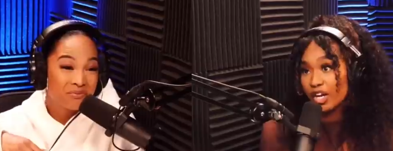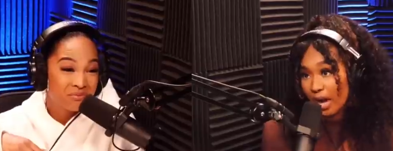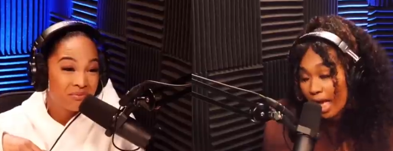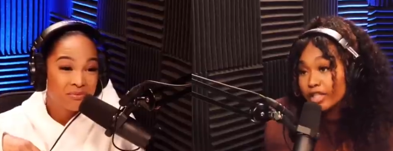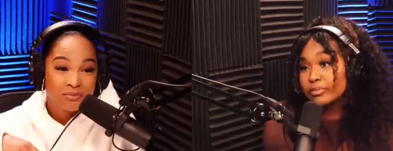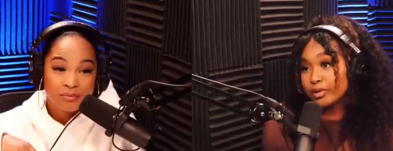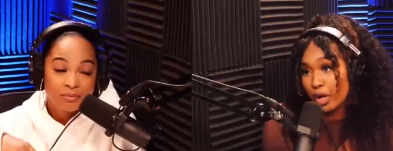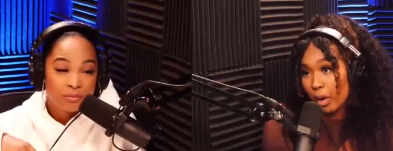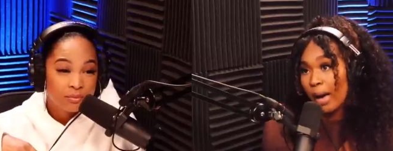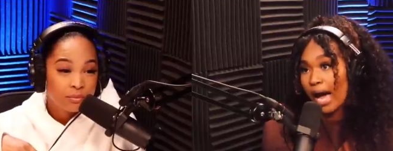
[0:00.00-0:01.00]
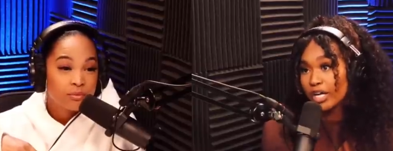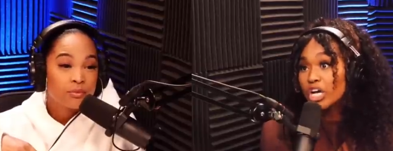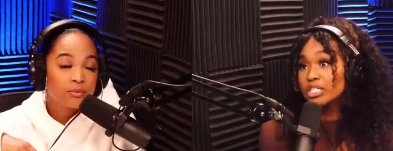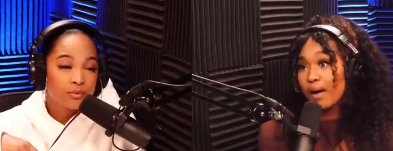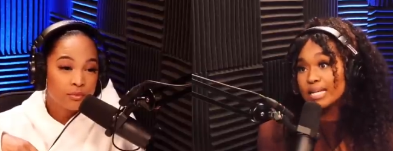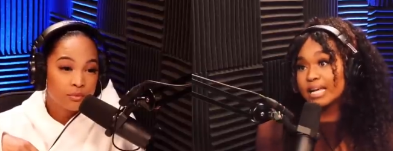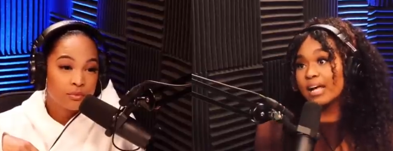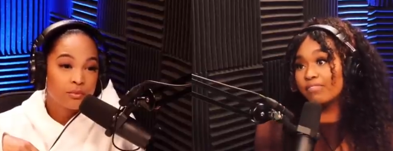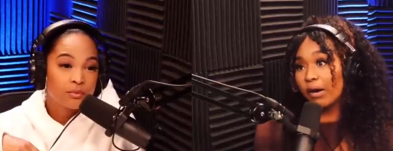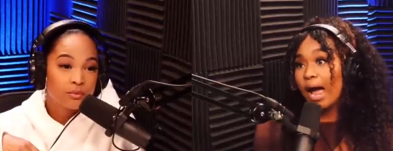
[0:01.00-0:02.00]
Speaker 1: that are eligible to go back. So mm. I said,
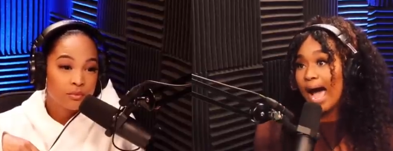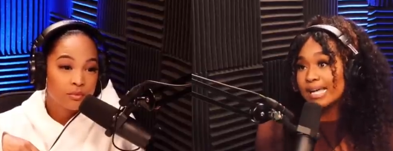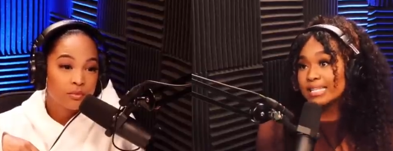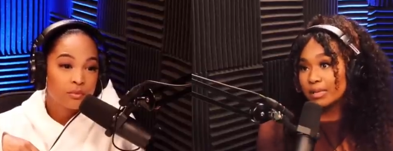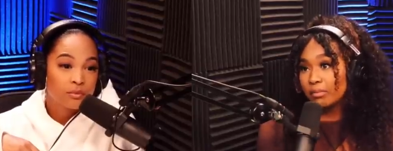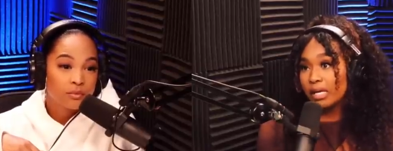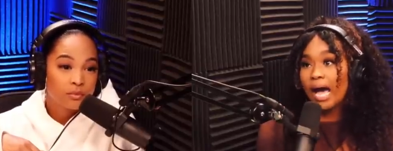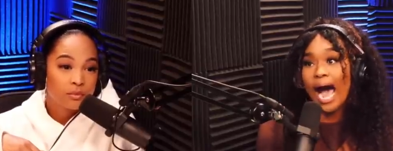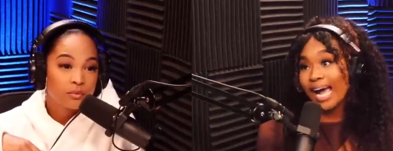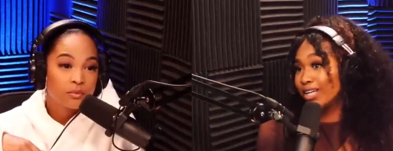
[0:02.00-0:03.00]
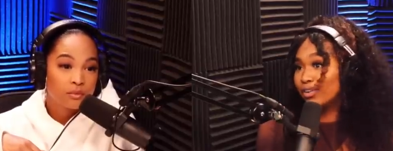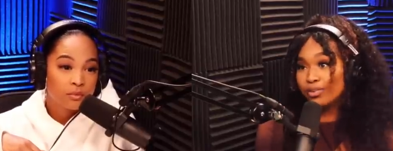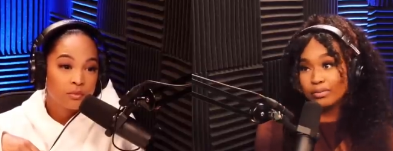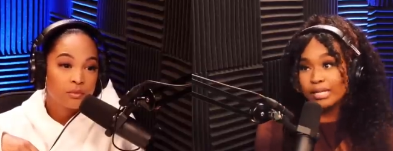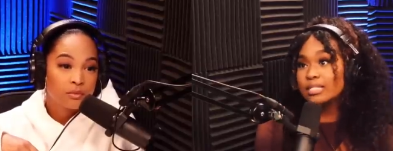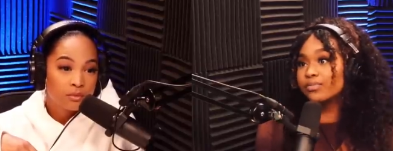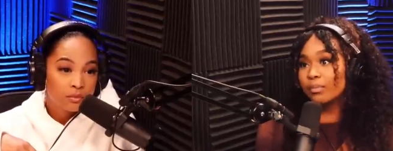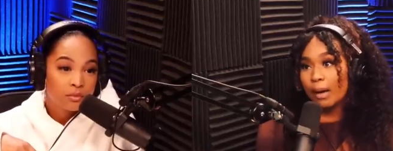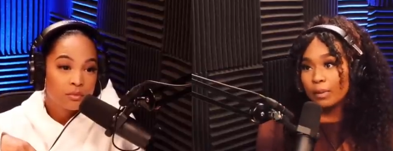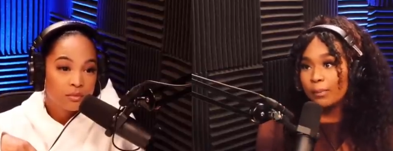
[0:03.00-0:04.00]
if they're asking me, I need to do this for
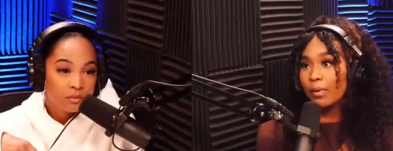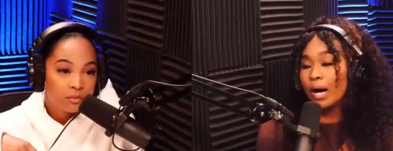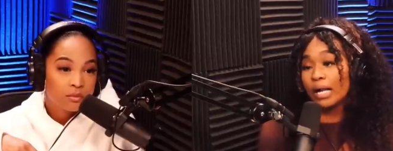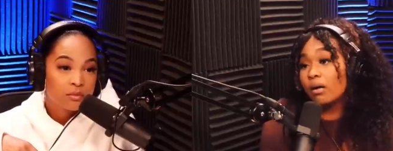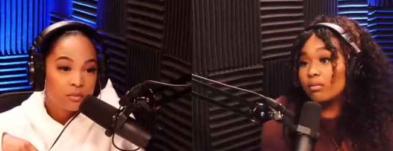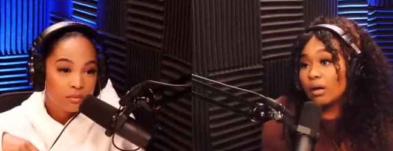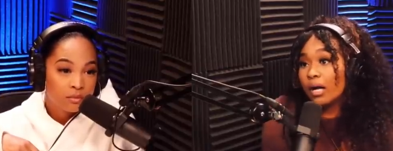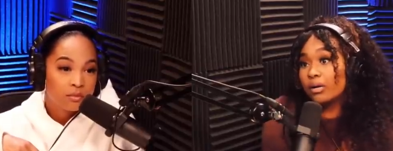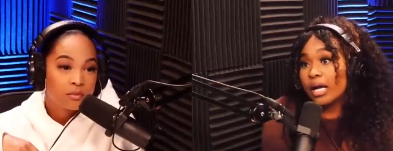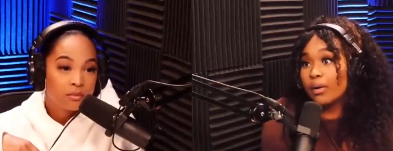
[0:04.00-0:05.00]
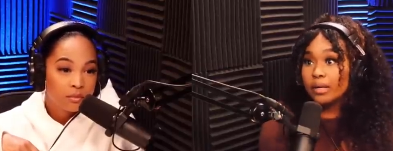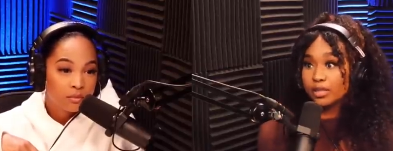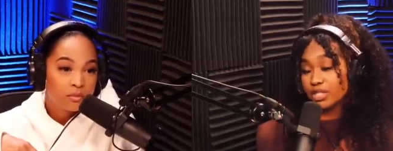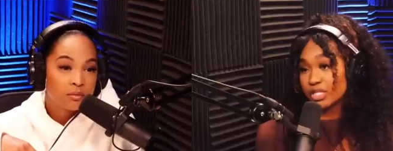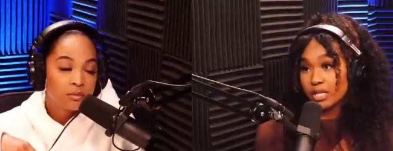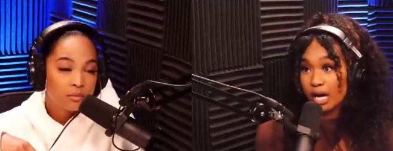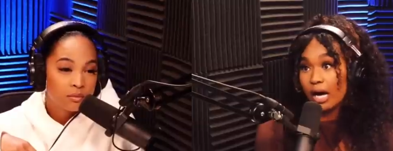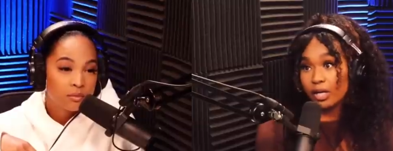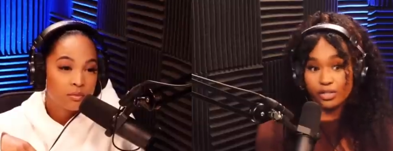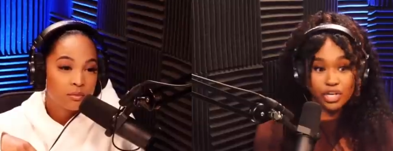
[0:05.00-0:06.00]
my people, and I don't I don't care what it, the,
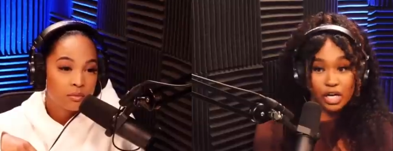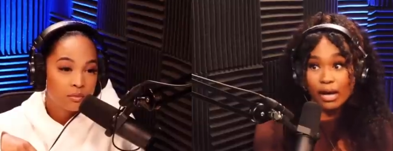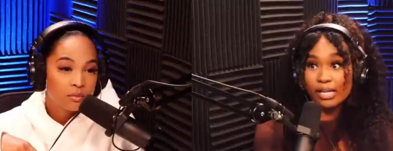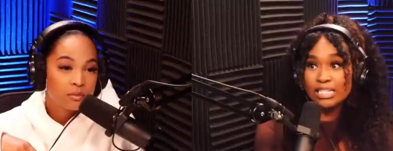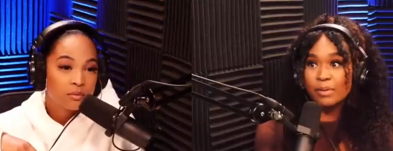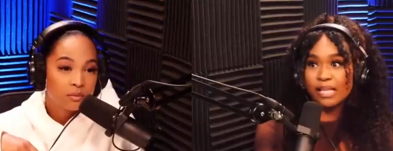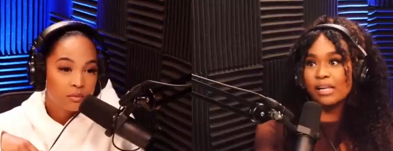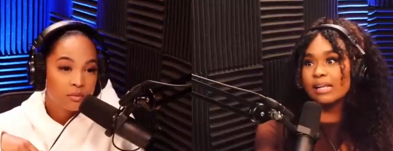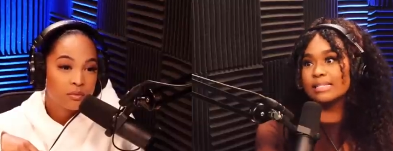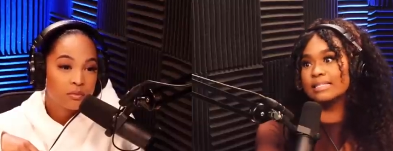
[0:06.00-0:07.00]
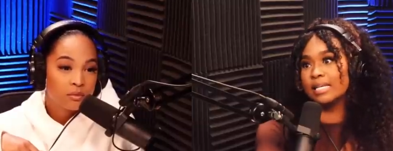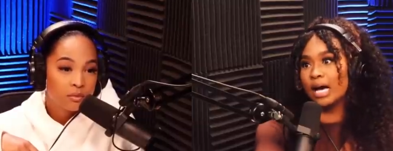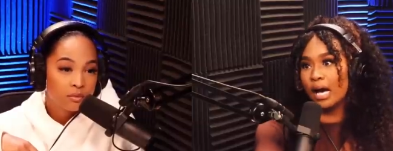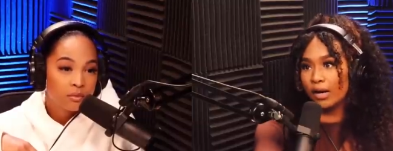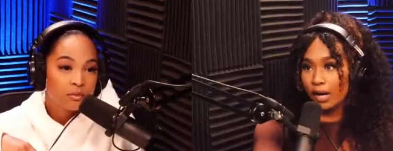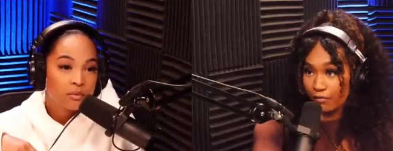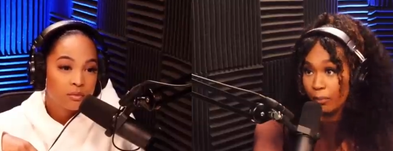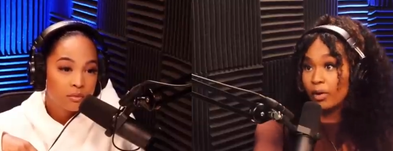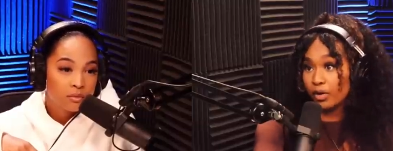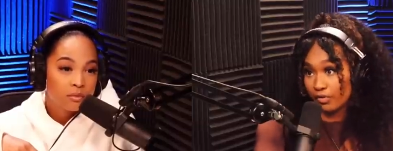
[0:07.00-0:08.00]
the turnout is, but they need to see a, a
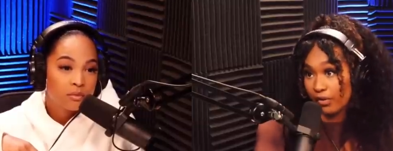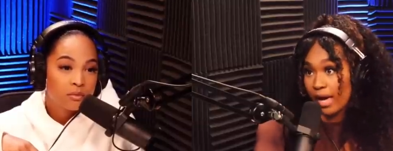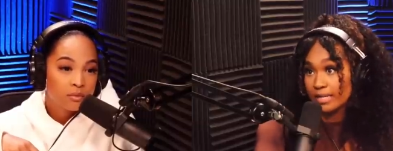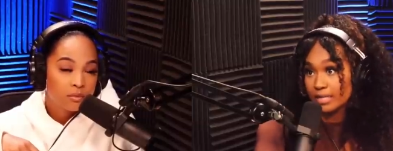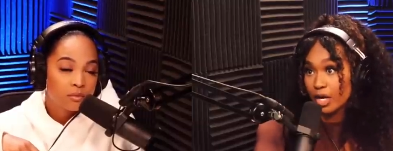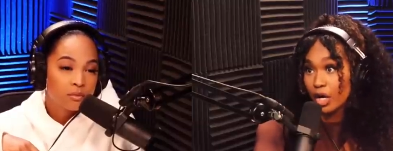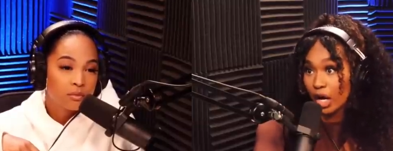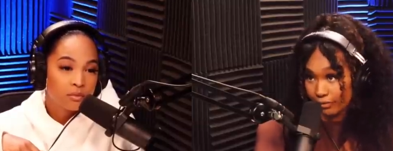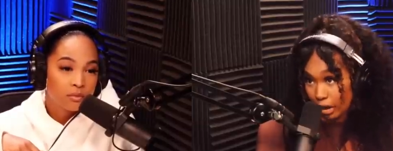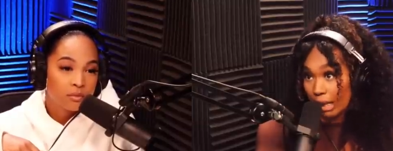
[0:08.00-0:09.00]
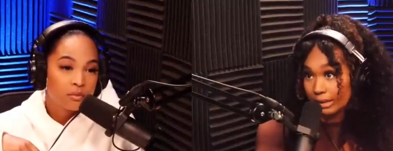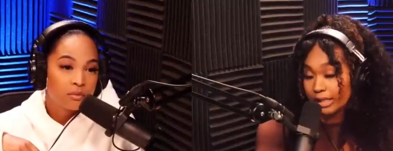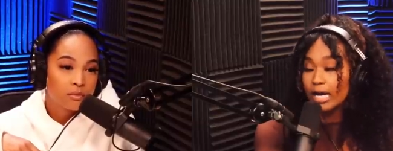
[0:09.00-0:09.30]
familiar face mm-hmm. of color.